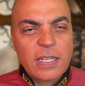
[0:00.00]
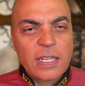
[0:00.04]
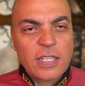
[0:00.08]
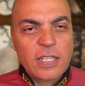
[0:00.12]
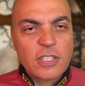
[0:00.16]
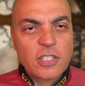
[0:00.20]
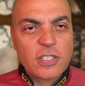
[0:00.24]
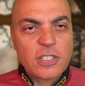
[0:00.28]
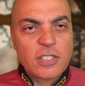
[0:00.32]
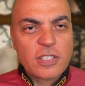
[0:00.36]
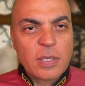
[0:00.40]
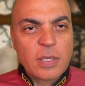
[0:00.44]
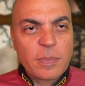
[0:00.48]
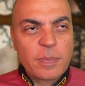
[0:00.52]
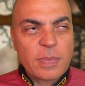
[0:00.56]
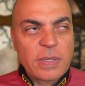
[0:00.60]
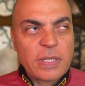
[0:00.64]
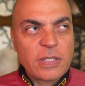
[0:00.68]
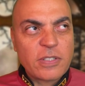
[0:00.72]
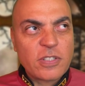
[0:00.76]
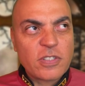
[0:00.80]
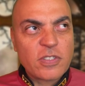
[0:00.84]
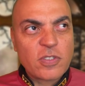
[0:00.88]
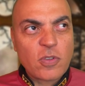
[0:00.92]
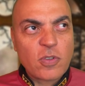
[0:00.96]
It just
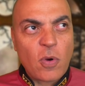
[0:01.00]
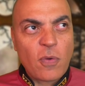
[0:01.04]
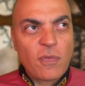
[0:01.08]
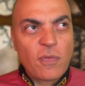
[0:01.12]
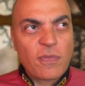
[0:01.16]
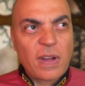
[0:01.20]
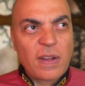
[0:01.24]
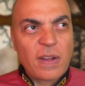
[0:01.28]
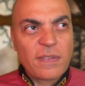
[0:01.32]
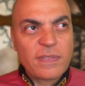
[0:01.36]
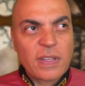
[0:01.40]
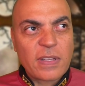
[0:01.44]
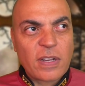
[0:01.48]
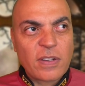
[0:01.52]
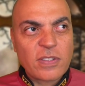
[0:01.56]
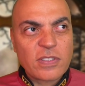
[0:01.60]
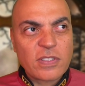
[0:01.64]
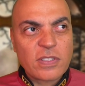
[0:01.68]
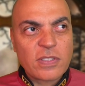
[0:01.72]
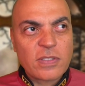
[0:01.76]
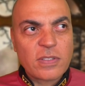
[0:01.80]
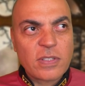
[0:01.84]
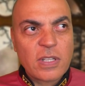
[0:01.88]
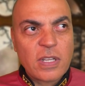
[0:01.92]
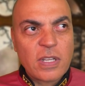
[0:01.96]
go
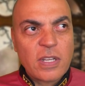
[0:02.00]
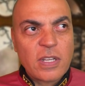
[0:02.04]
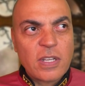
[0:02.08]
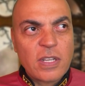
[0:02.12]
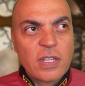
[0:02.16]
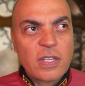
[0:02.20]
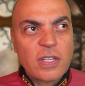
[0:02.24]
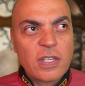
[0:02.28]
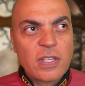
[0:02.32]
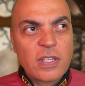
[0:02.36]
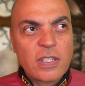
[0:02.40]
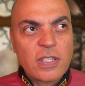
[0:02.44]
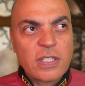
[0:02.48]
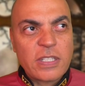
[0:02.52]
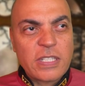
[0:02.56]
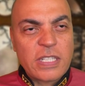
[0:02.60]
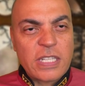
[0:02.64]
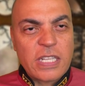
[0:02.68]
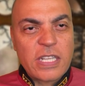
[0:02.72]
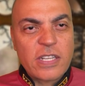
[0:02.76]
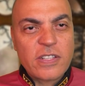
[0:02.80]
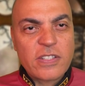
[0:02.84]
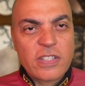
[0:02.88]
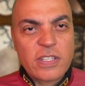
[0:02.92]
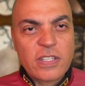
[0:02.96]
5,000
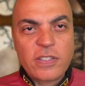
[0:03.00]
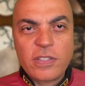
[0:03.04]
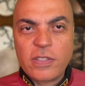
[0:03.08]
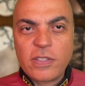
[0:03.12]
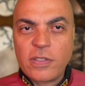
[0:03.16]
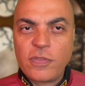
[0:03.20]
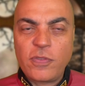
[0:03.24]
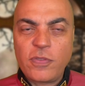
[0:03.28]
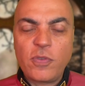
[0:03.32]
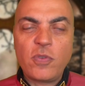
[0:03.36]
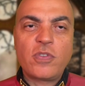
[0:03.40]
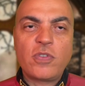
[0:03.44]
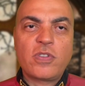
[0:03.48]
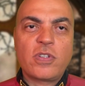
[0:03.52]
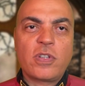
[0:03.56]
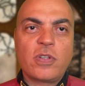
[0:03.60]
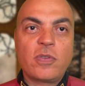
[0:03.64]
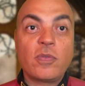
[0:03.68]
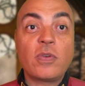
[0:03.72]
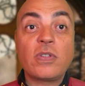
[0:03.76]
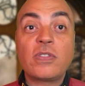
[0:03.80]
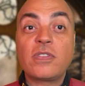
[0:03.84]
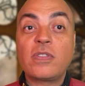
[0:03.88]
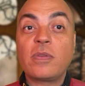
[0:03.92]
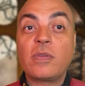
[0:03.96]
years into the future.
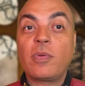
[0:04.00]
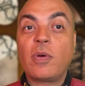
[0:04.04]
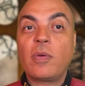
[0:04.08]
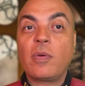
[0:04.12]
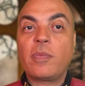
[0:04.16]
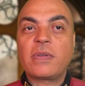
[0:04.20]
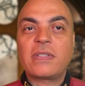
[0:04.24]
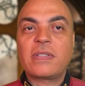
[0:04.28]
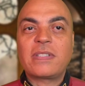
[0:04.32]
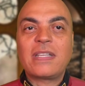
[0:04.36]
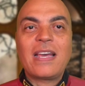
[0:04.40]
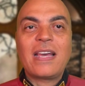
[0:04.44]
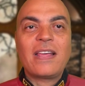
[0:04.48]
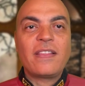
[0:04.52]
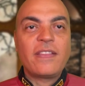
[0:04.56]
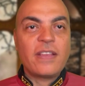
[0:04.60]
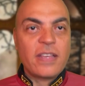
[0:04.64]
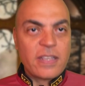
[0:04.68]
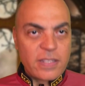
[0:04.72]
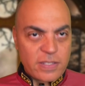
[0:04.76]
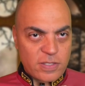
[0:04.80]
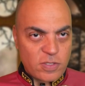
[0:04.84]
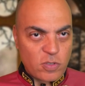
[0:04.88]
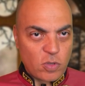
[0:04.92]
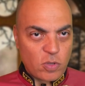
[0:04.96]
What's the purpose? There
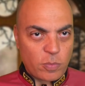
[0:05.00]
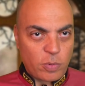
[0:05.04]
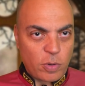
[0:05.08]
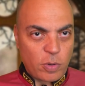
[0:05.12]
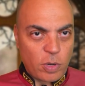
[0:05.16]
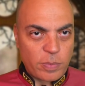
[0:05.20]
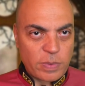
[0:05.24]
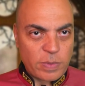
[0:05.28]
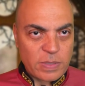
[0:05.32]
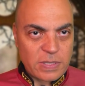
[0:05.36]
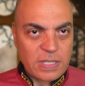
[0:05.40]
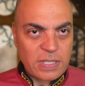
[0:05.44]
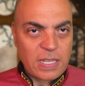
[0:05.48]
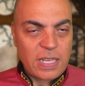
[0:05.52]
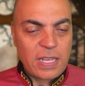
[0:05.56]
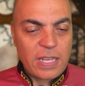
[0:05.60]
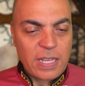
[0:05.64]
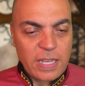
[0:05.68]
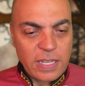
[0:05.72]
is no purpose.